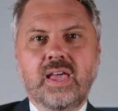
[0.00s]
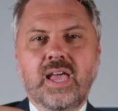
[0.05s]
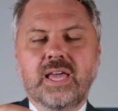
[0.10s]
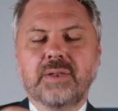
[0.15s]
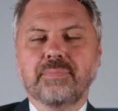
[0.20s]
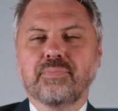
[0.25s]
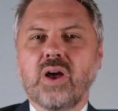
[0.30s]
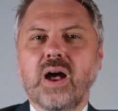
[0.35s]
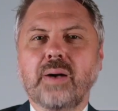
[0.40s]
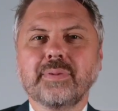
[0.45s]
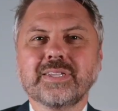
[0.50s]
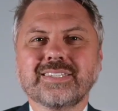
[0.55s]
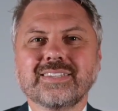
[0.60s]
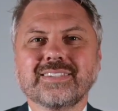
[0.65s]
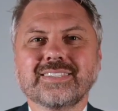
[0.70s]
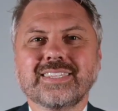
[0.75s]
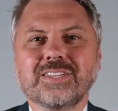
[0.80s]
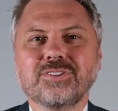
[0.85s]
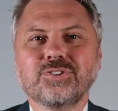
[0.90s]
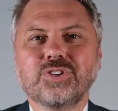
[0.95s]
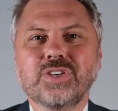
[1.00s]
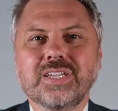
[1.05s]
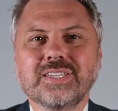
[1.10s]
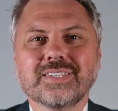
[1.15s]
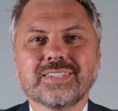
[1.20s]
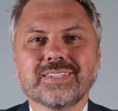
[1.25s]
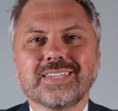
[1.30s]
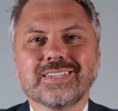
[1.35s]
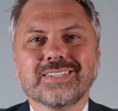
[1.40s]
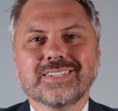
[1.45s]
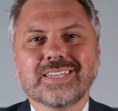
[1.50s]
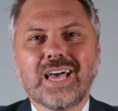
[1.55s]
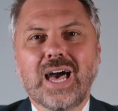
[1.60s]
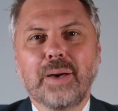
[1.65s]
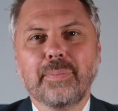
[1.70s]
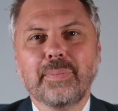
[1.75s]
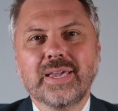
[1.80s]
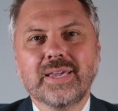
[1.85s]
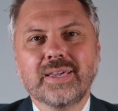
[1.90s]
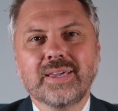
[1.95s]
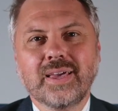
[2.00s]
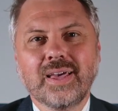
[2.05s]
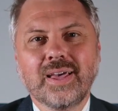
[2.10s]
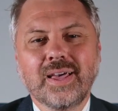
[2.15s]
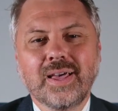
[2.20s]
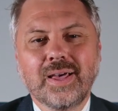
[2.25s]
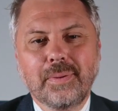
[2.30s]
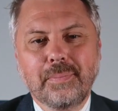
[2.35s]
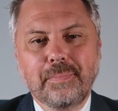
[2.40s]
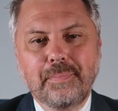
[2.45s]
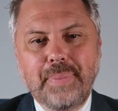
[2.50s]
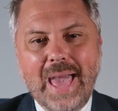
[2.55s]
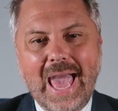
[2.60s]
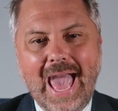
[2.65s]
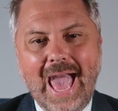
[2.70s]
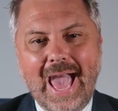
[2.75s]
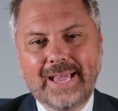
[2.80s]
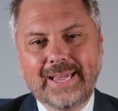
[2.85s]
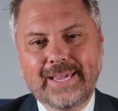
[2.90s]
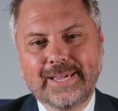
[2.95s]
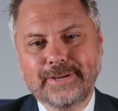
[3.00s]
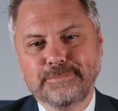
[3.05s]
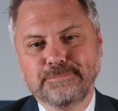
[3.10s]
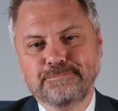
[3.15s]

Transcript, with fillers: And promises that Jesus is coming back.